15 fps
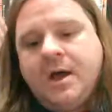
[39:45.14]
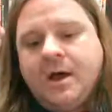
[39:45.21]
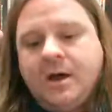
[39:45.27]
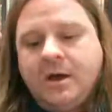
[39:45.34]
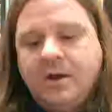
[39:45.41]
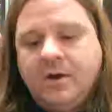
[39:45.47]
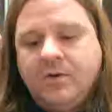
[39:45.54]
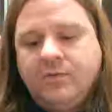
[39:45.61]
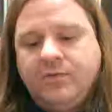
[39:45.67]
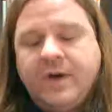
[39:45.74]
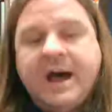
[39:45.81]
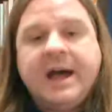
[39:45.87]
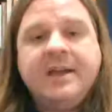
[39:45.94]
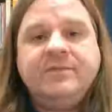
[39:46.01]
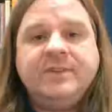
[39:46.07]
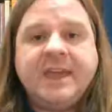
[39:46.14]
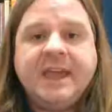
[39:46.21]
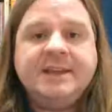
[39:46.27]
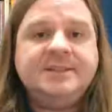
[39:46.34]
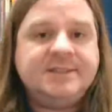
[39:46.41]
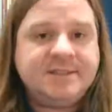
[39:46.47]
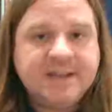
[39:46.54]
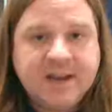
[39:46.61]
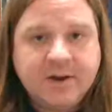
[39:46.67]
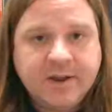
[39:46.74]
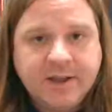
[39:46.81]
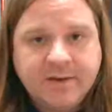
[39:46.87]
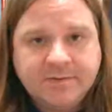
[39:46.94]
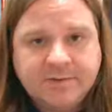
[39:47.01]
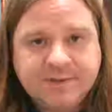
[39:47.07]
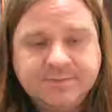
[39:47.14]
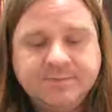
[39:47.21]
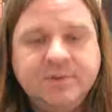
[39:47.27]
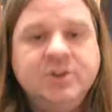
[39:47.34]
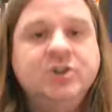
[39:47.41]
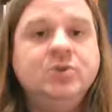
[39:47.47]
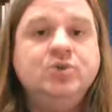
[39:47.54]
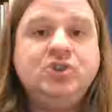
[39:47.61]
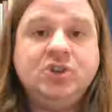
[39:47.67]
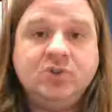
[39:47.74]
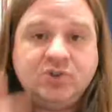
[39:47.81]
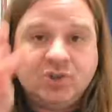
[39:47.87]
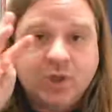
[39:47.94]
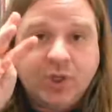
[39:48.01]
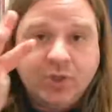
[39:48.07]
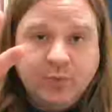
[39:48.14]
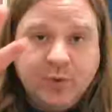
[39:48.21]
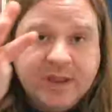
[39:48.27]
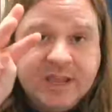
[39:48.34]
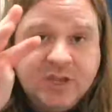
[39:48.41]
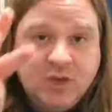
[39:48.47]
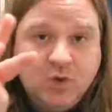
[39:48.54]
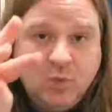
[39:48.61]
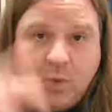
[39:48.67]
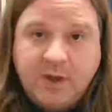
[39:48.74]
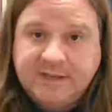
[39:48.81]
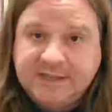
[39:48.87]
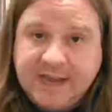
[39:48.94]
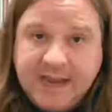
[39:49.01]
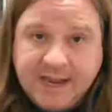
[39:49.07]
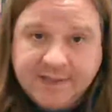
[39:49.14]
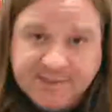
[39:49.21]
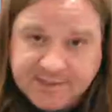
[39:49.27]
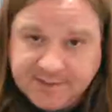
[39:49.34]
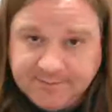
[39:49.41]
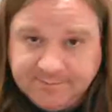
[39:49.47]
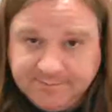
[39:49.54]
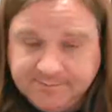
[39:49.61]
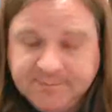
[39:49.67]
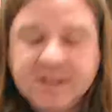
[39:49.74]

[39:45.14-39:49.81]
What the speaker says: 5 case scenarios. You choose the 3 you want to answer.